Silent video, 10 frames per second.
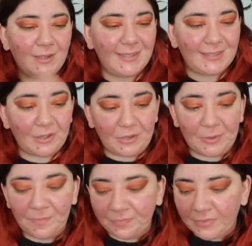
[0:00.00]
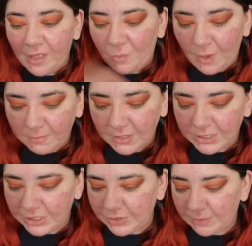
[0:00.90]
So what I'm going to
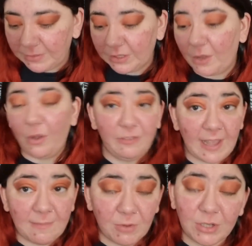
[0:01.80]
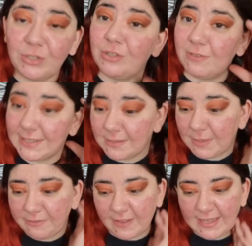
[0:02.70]
do, I'm going to go off camera, do the rest of my
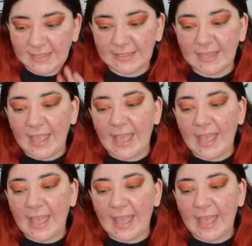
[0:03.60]
face,